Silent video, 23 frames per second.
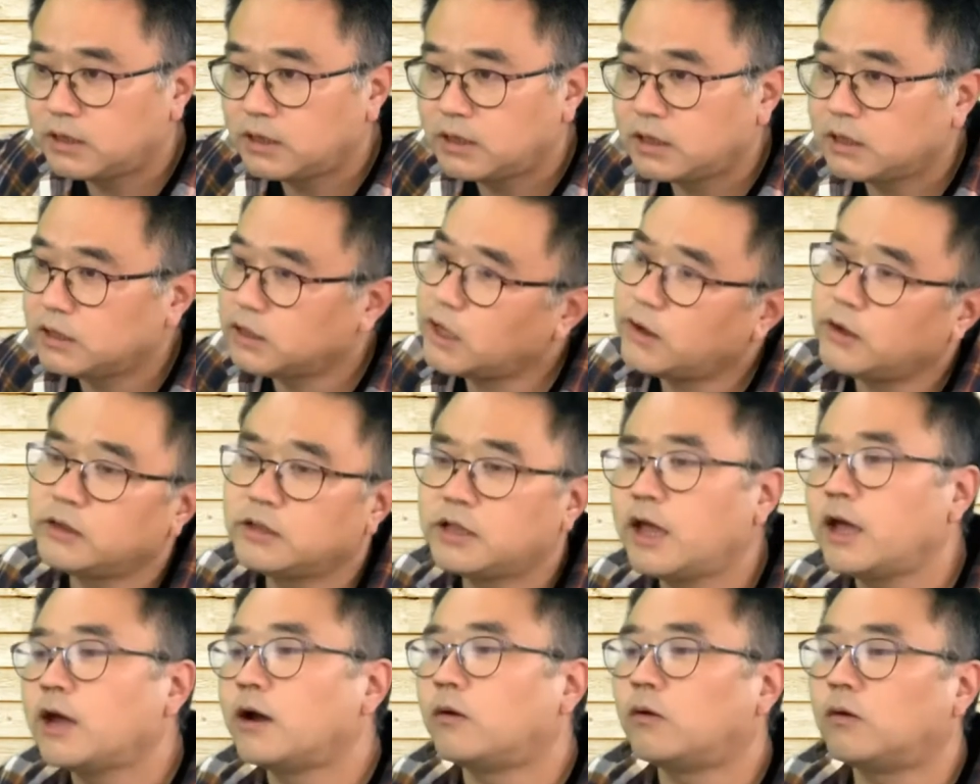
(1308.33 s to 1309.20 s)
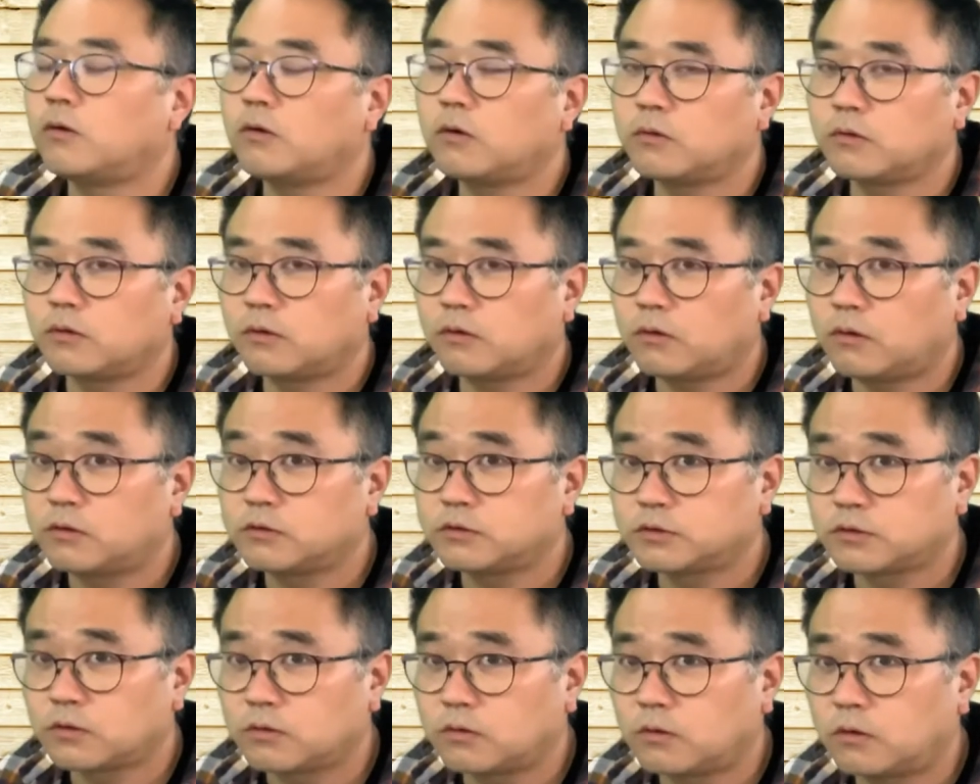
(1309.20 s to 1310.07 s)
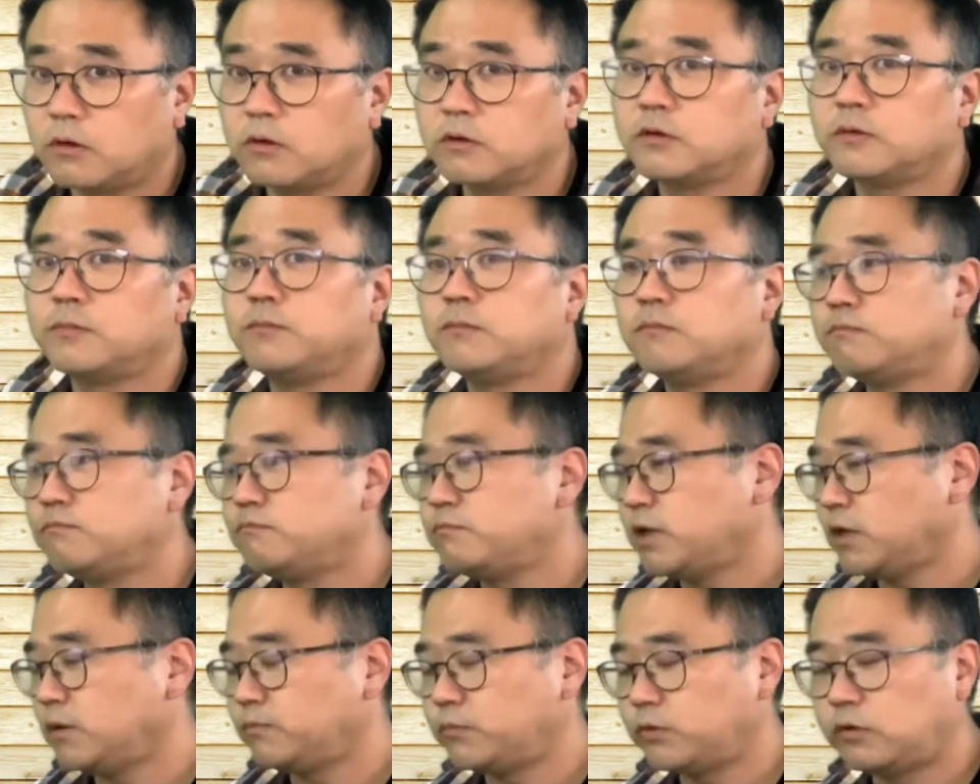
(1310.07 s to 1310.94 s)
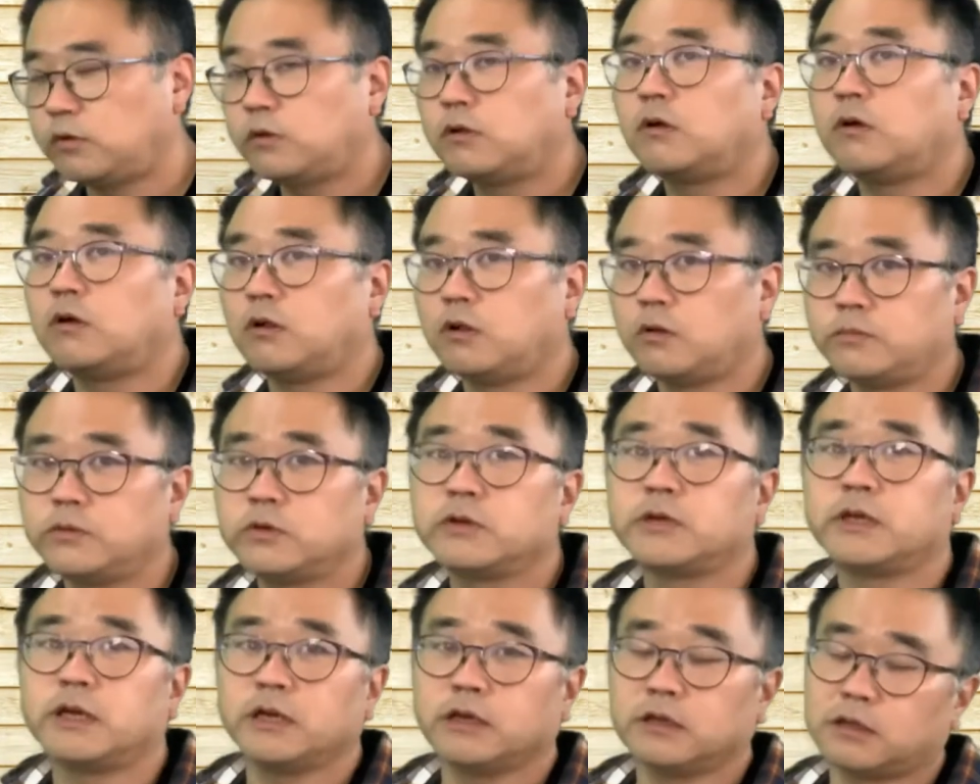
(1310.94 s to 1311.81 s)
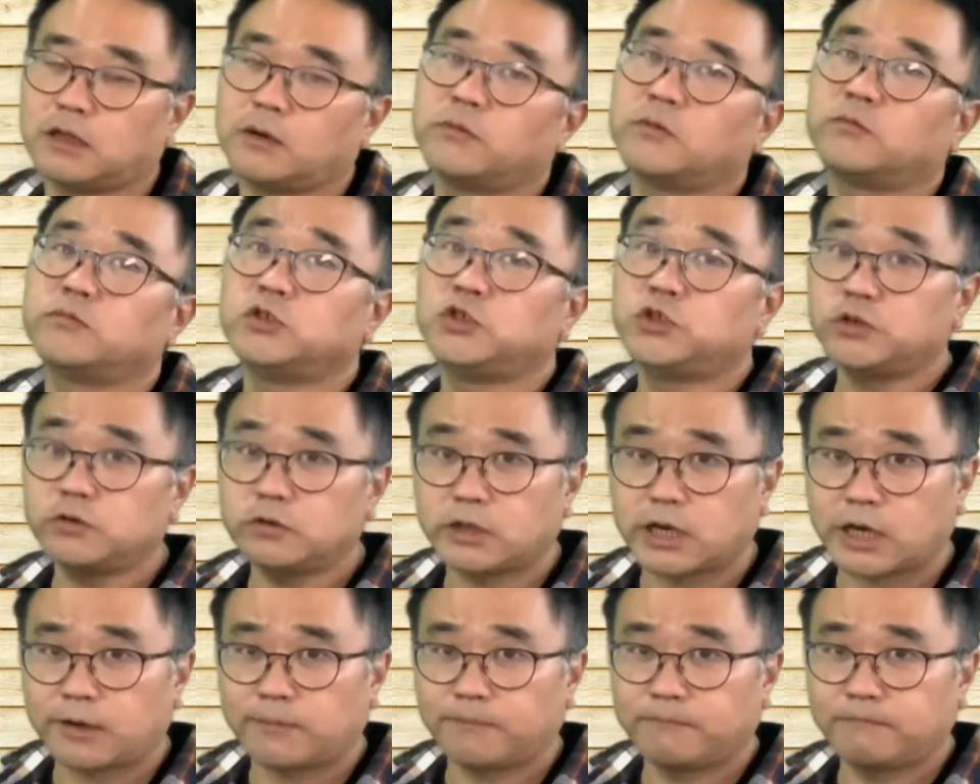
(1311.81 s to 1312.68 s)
they are all also called people of Kingdom of Judah.